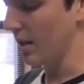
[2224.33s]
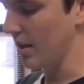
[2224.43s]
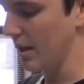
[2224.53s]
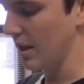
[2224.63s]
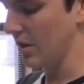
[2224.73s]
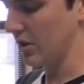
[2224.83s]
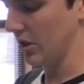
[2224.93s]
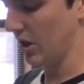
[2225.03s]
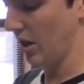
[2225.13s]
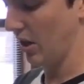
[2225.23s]
And
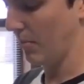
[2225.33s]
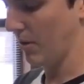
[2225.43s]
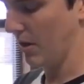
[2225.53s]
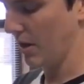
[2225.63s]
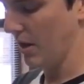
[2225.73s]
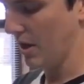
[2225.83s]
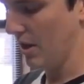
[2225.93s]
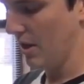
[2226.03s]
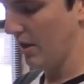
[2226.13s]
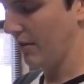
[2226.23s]
their job
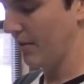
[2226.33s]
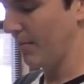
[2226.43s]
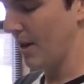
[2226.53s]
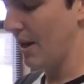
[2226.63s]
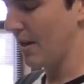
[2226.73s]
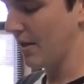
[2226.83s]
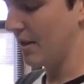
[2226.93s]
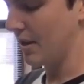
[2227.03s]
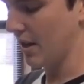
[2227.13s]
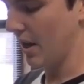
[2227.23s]
is to bind
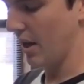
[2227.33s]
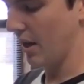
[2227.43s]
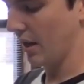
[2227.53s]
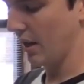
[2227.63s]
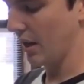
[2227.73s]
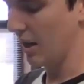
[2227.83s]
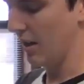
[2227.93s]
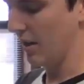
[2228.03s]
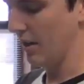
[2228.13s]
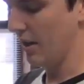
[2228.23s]
to the DNA
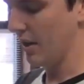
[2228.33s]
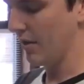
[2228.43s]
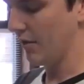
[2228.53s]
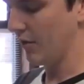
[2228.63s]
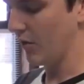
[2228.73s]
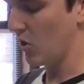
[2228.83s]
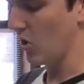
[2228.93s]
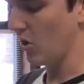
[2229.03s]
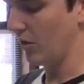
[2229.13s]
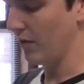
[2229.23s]
and then
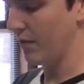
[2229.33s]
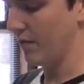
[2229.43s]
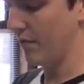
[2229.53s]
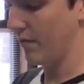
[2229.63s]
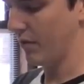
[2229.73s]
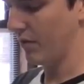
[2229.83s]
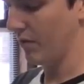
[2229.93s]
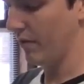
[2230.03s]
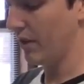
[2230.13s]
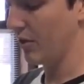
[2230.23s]
fall via
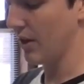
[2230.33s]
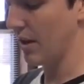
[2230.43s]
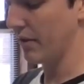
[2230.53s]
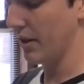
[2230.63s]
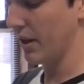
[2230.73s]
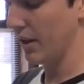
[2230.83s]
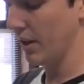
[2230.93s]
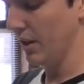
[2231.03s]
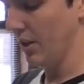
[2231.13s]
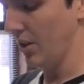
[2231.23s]
gravity
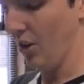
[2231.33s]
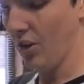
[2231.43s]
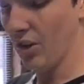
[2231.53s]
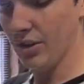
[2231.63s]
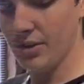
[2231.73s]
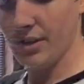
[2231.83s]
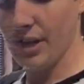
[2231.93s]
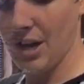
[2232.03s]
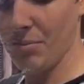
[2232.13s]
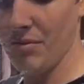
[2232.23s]
onto the top
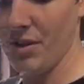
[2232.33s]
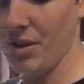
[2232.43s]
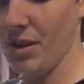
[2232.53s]
of the